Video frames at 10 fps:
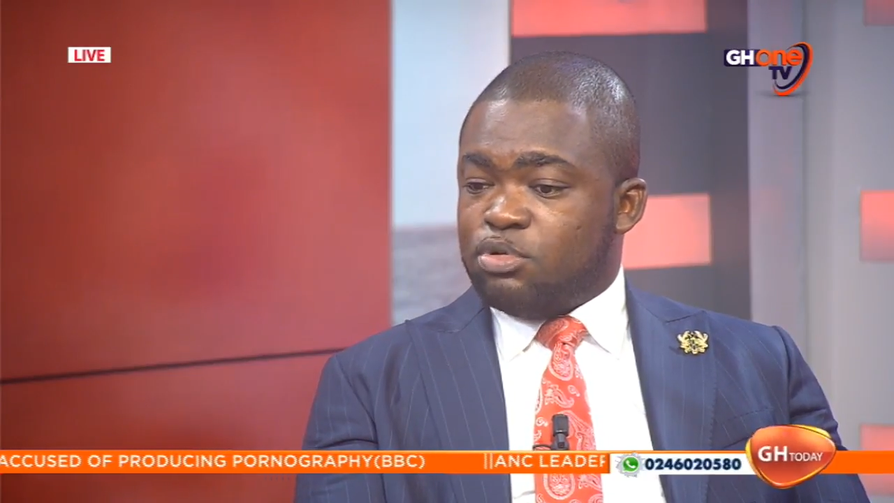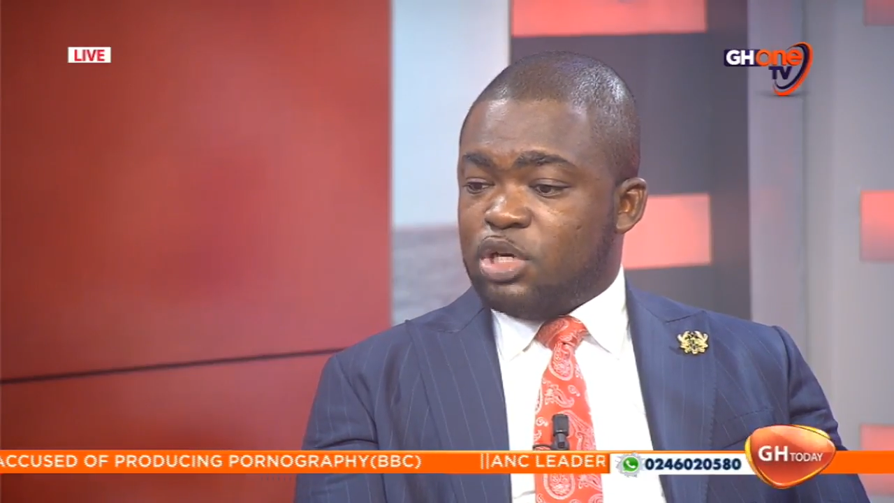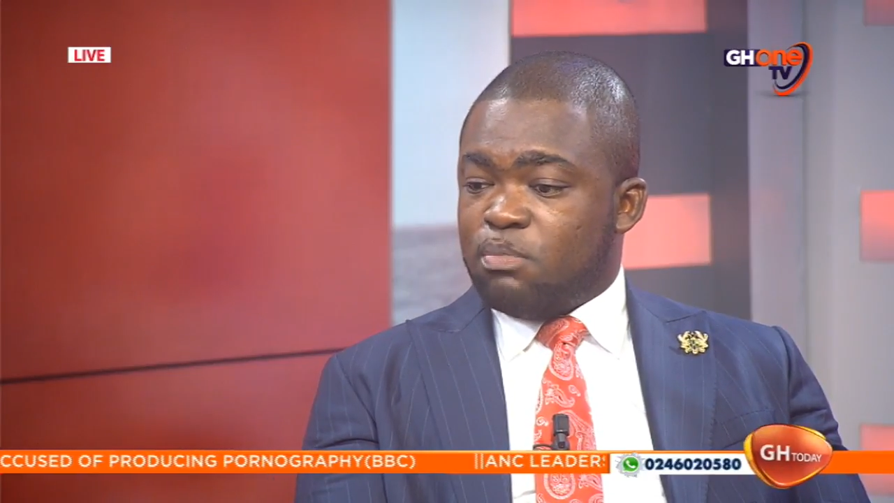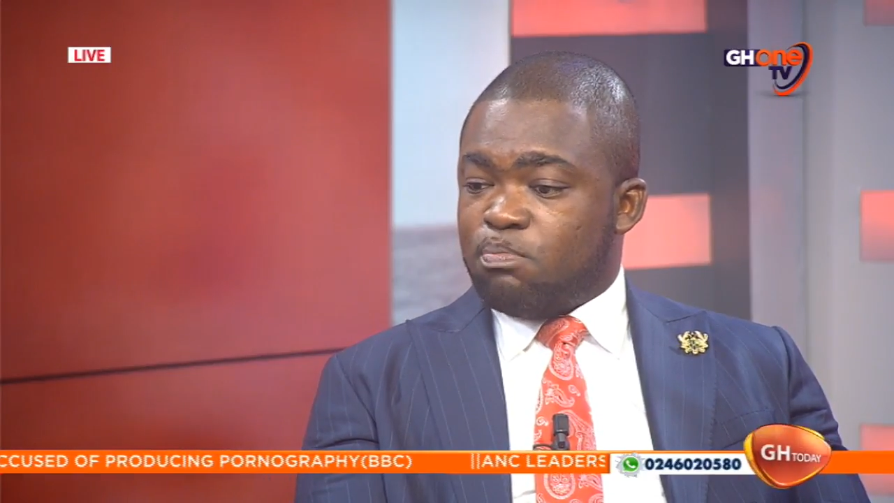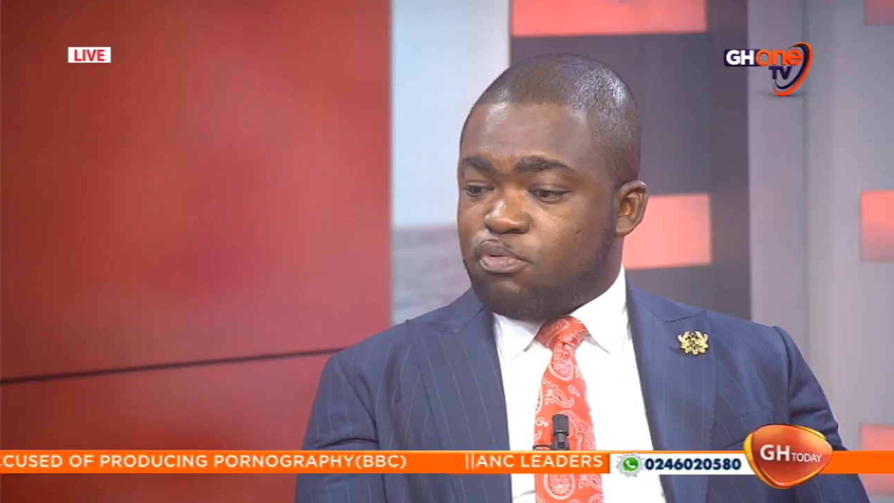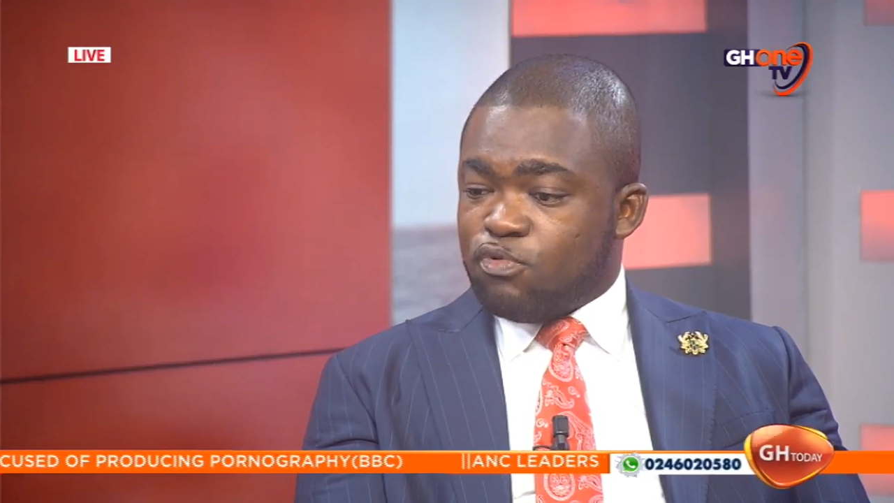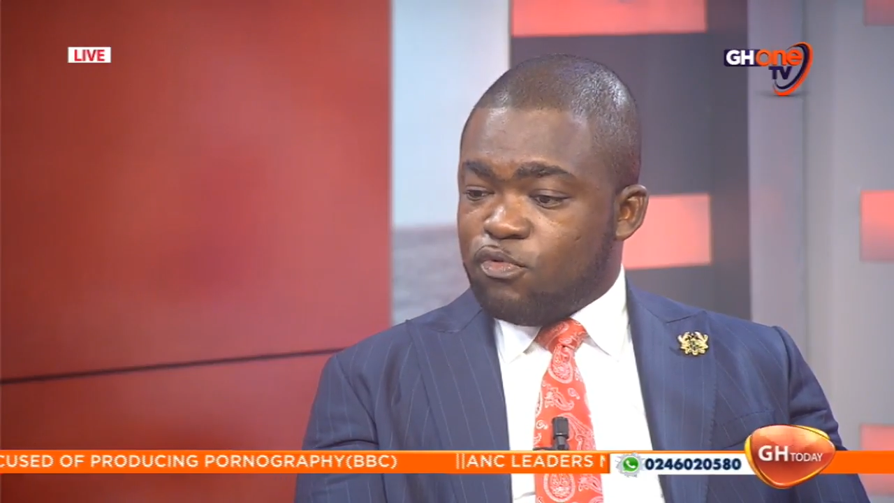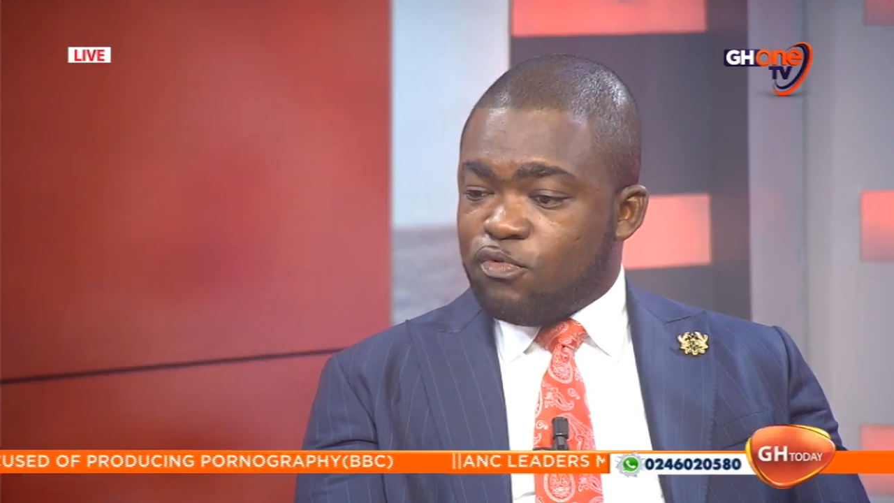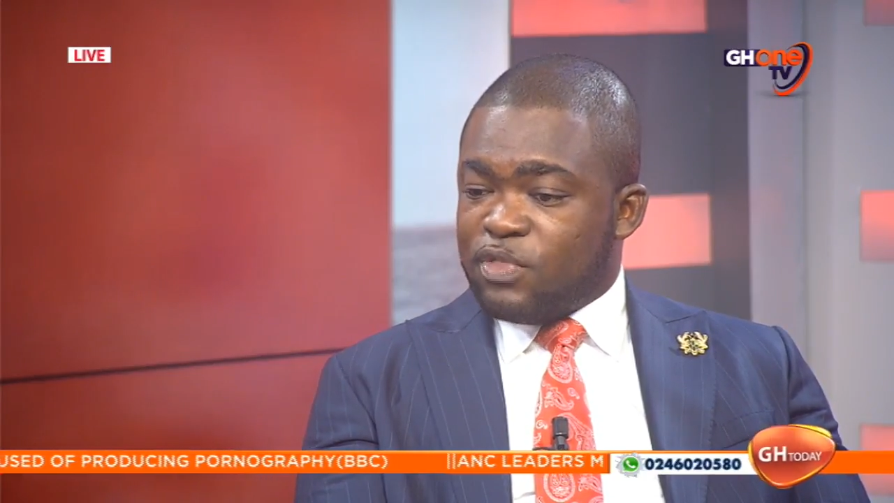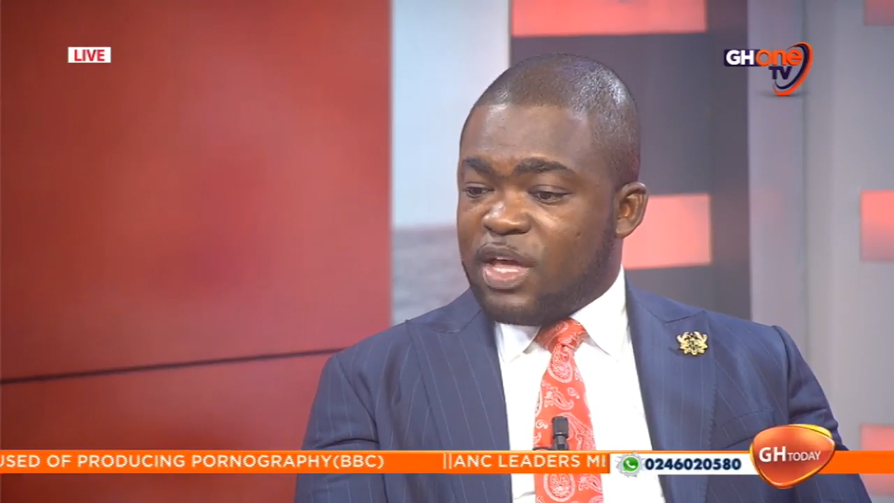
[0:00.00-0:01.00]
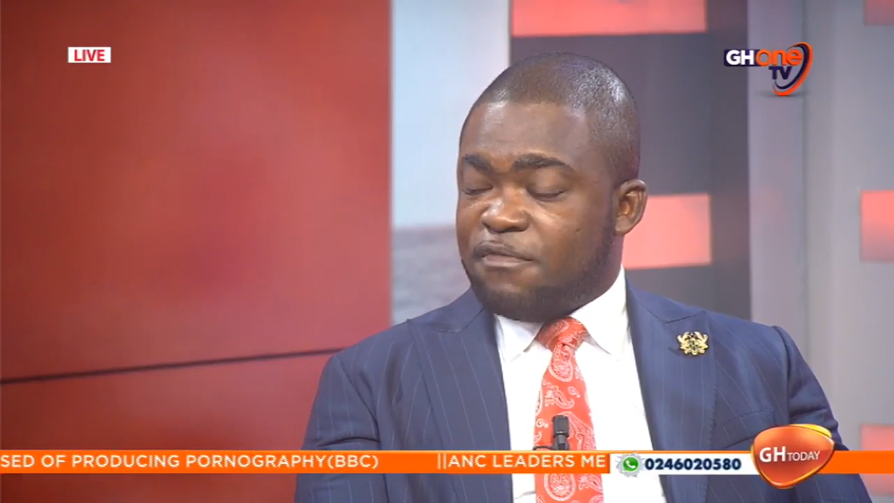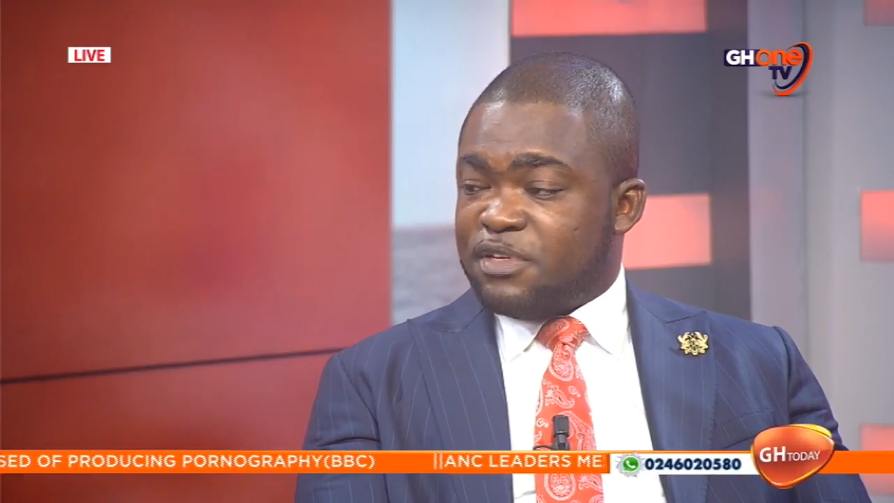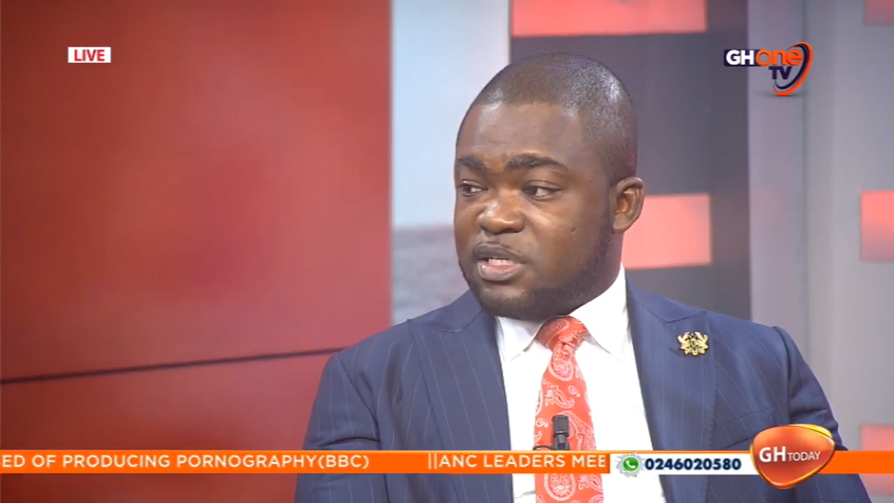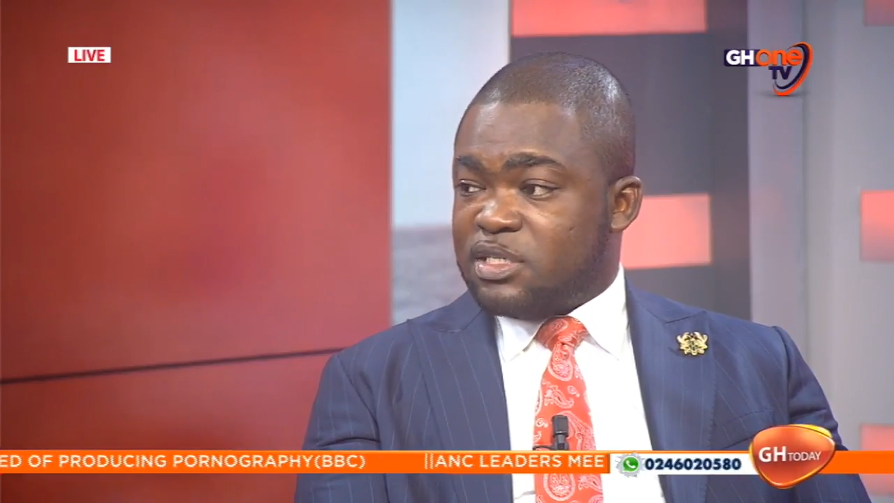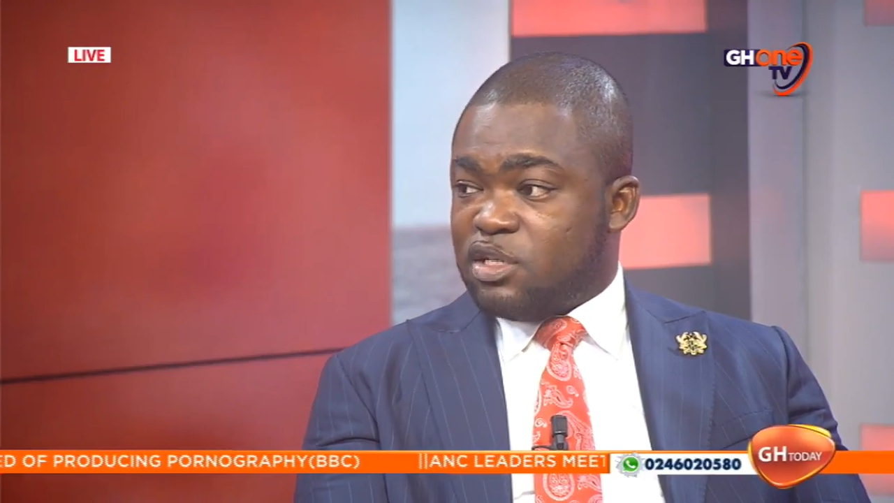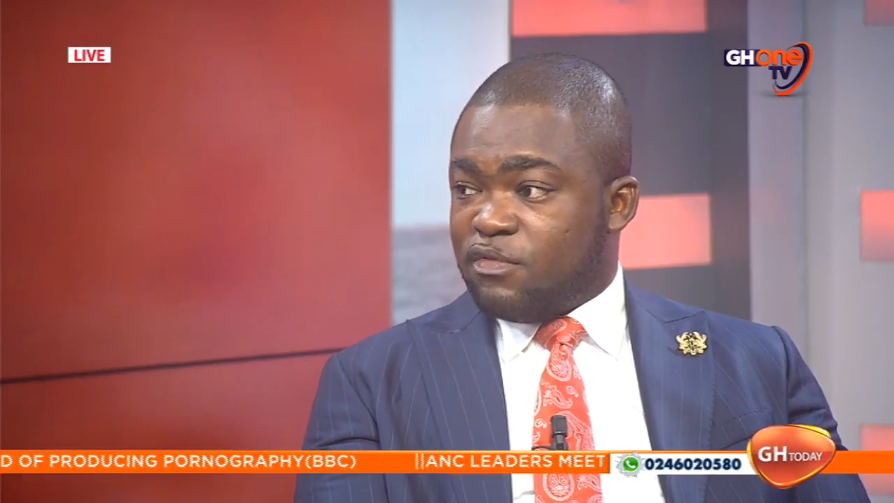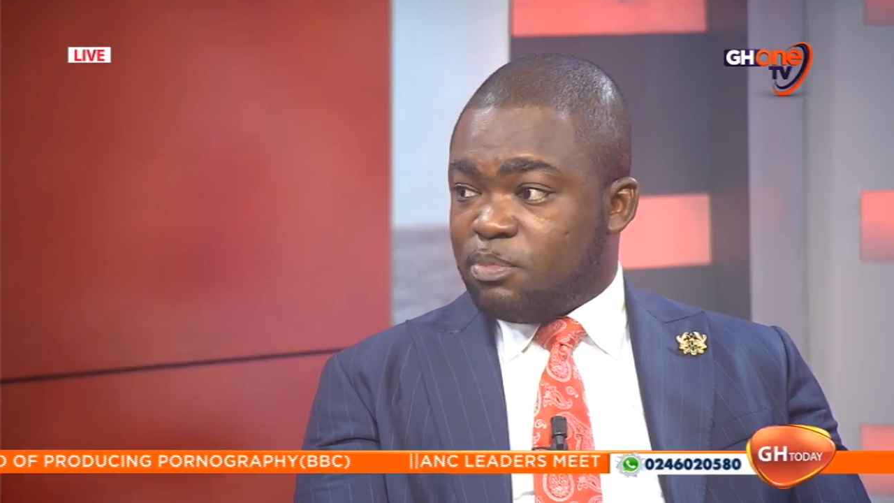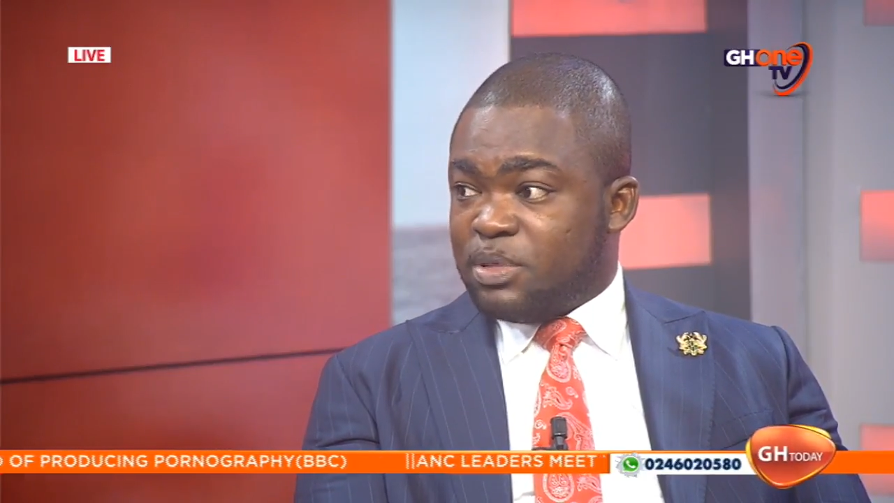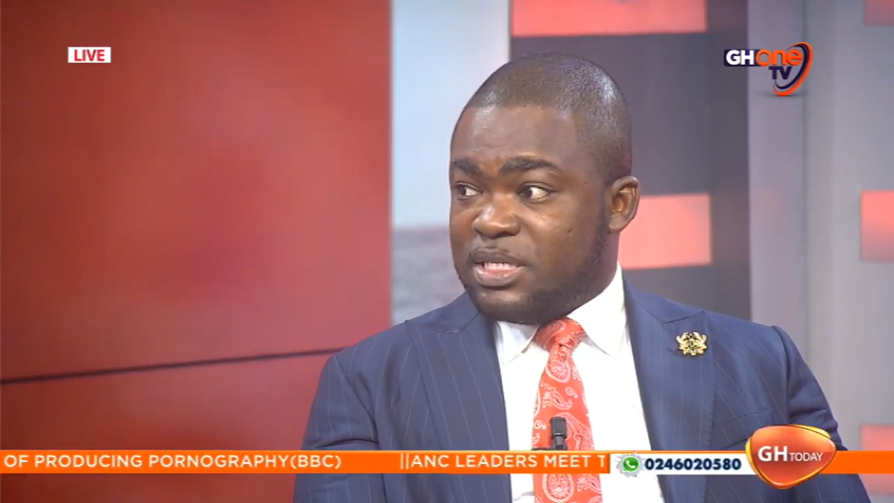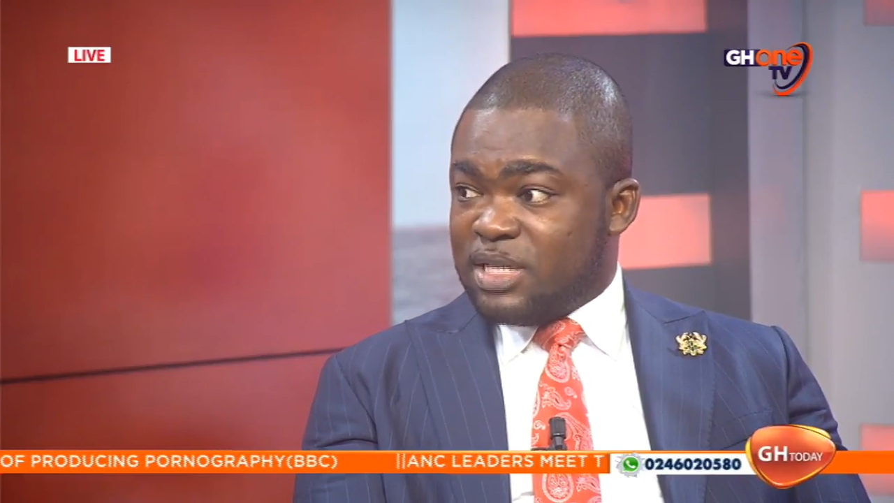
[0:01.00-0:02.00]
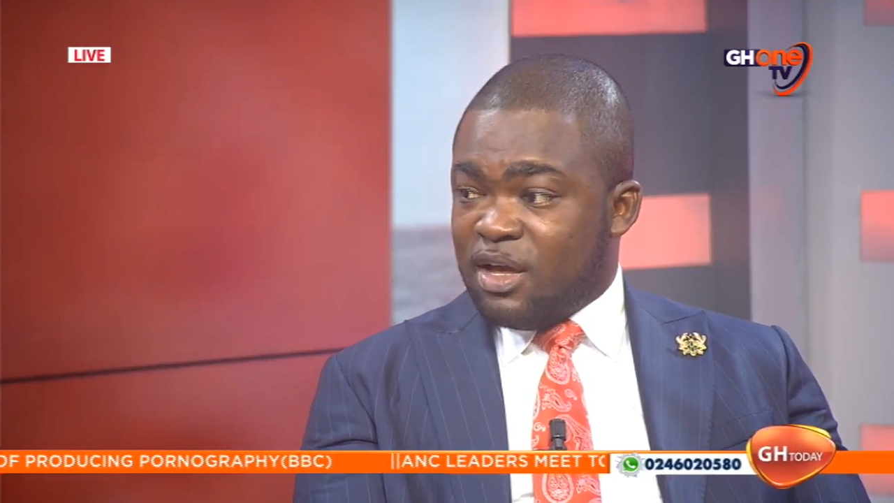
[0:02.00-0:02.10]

to improve the efficiency of the police.